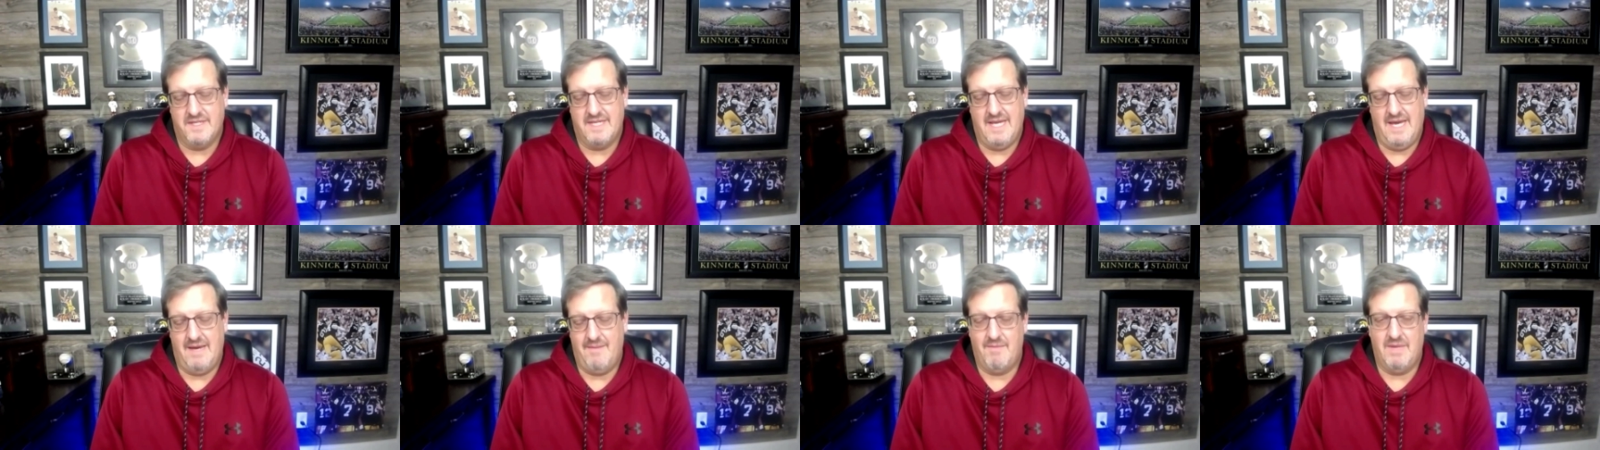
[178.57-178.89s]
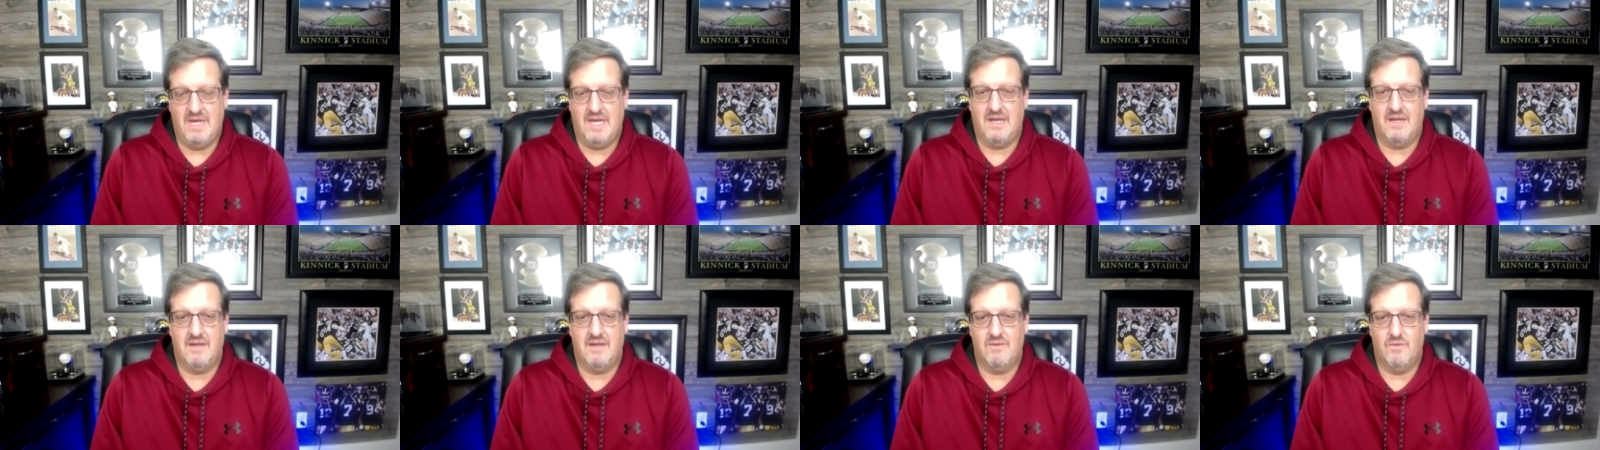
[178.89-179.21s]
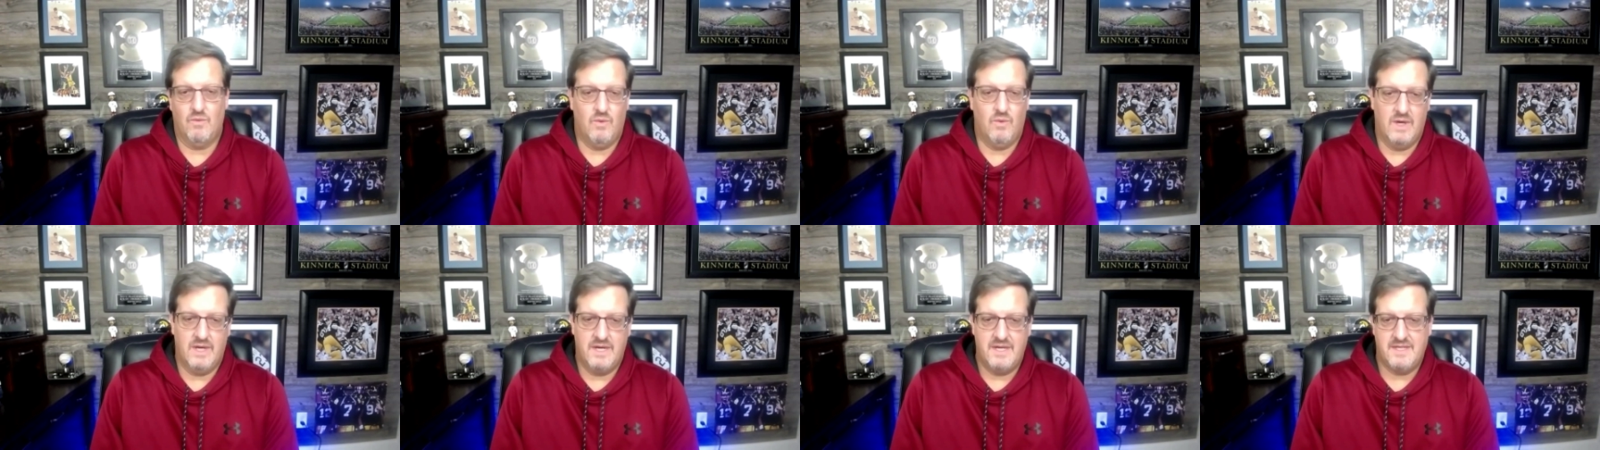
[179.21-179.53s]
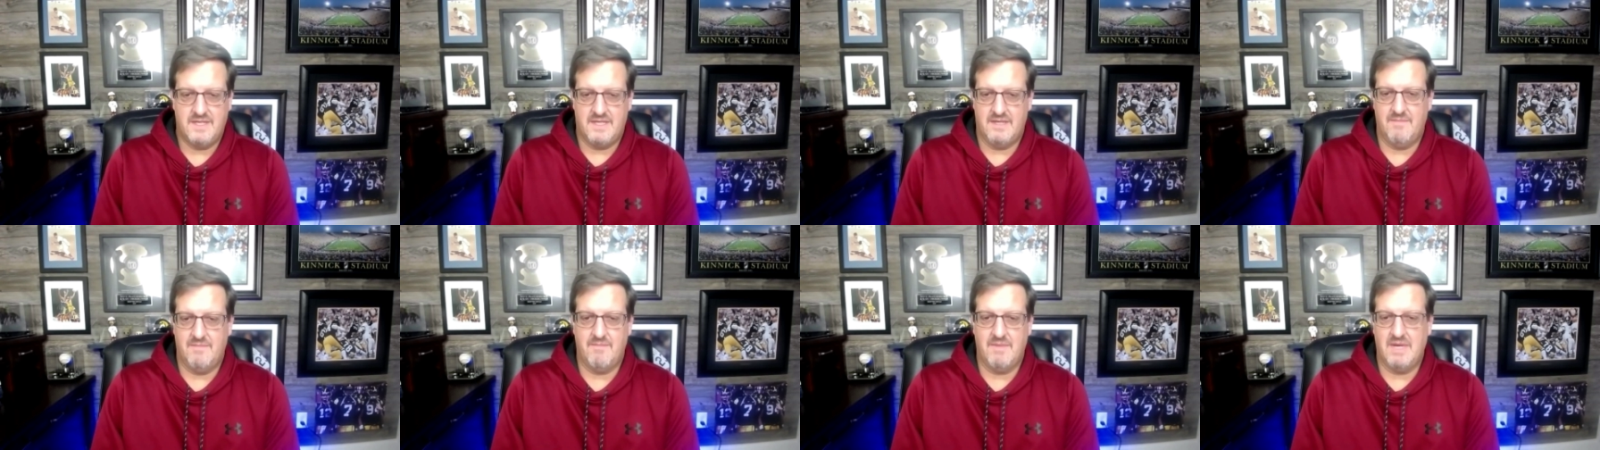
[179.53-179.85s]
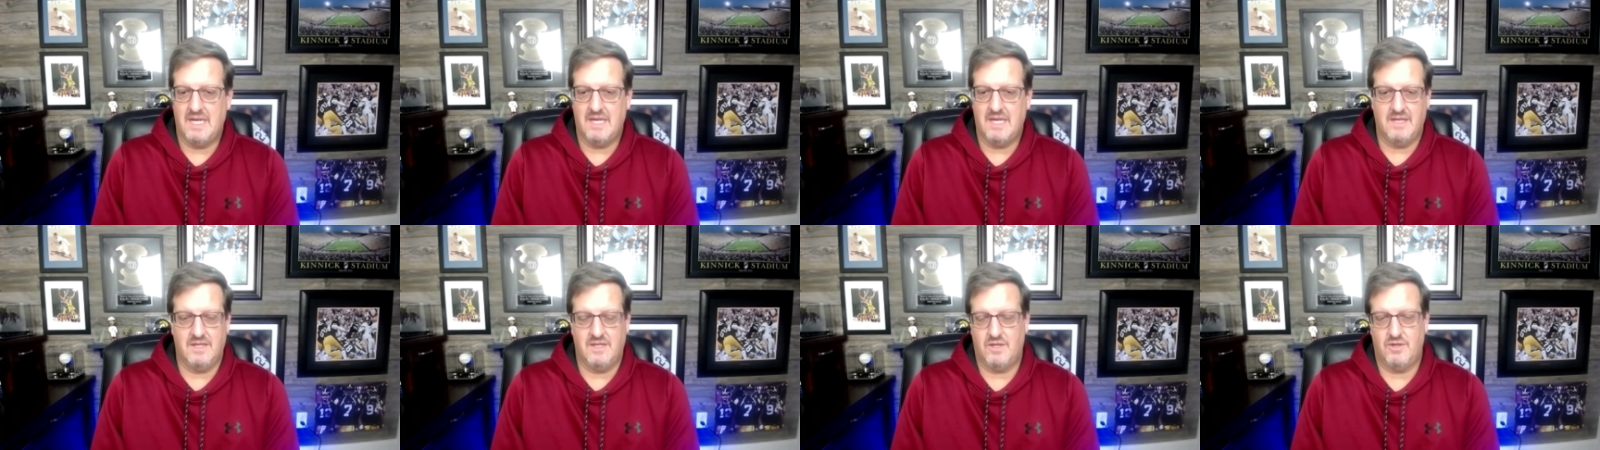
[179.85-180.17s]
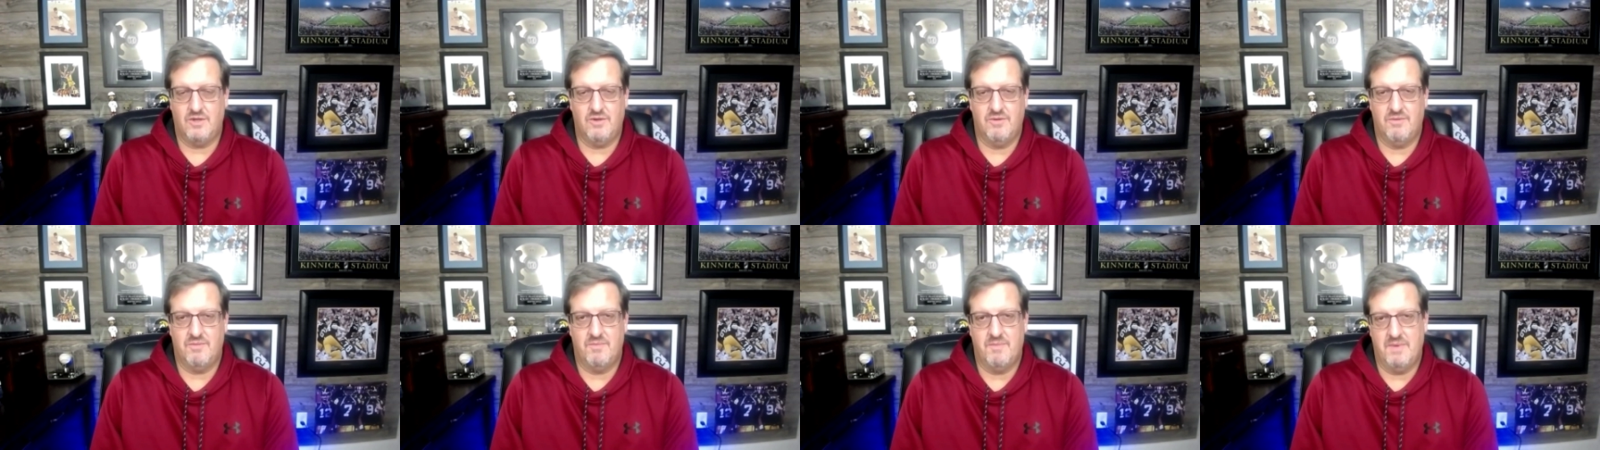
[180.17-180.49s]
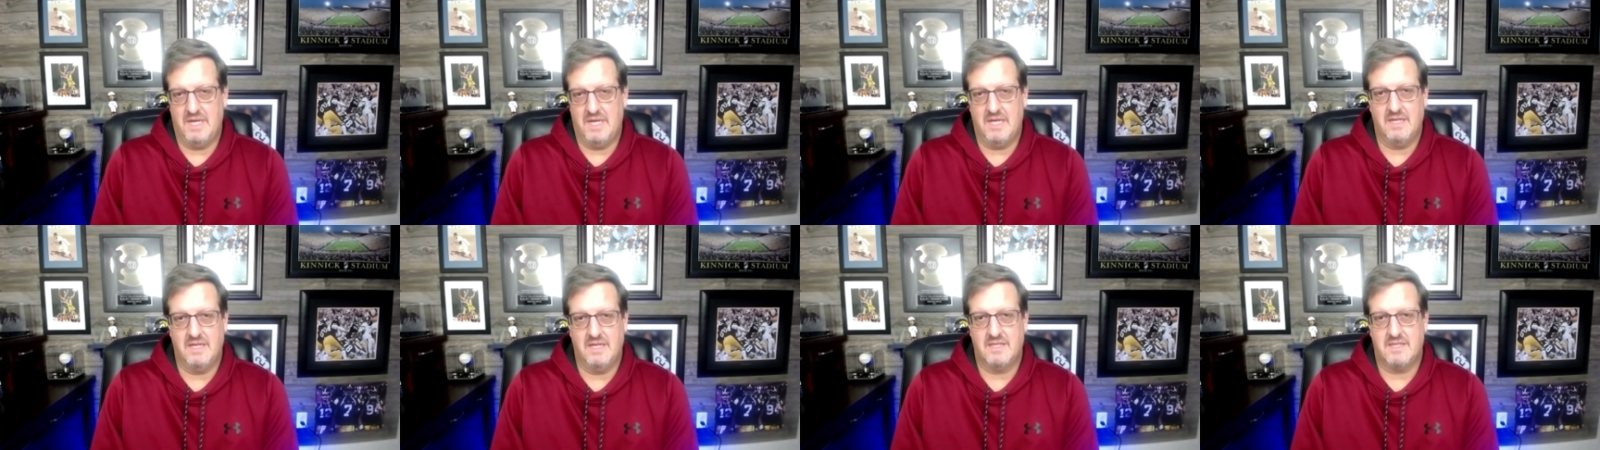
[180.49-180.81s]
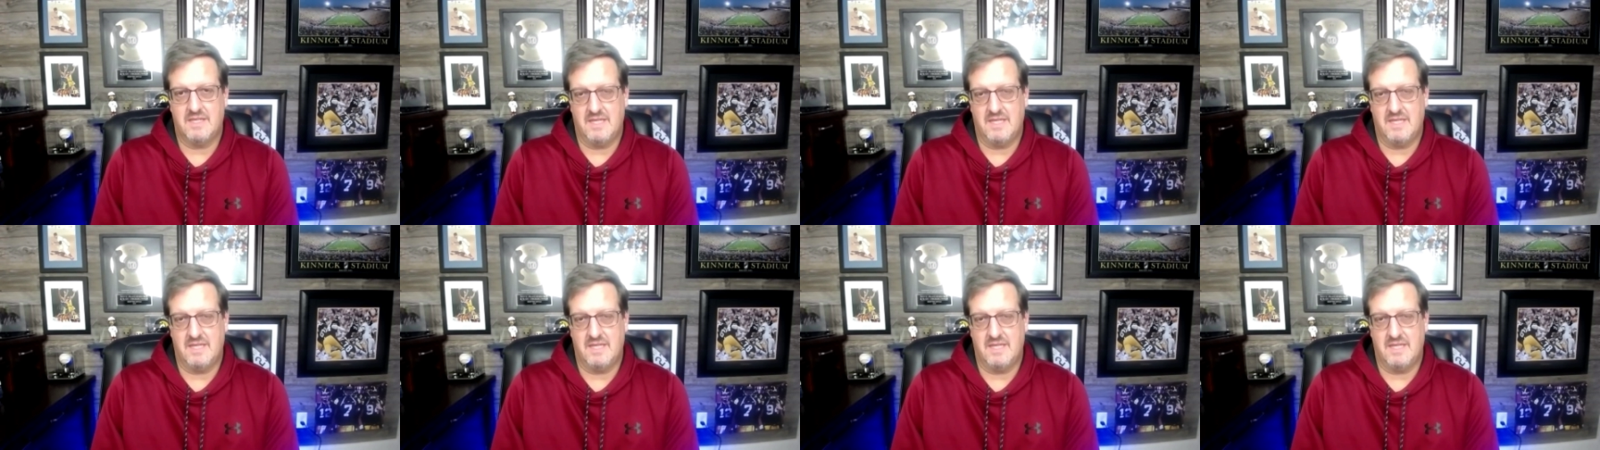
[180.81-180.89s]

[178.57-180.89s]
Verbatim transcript: that mean what does it mean to be